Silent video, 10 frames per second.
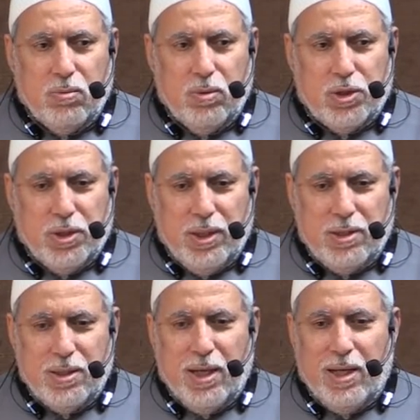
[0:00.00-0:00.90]
which
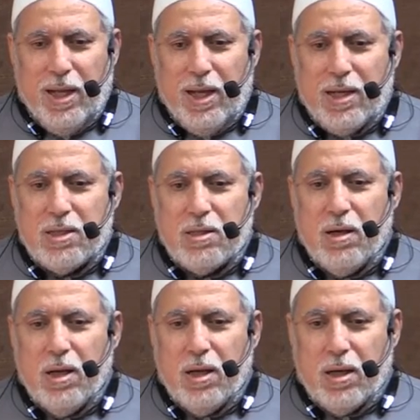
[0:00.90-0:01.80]
is an
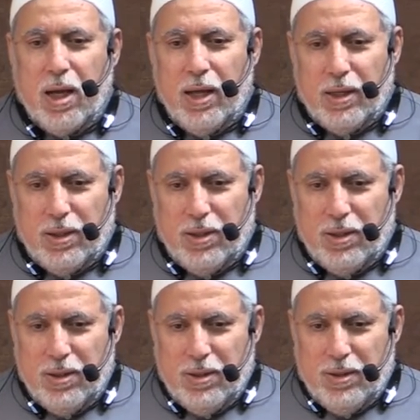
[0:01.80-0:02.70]
extra ride.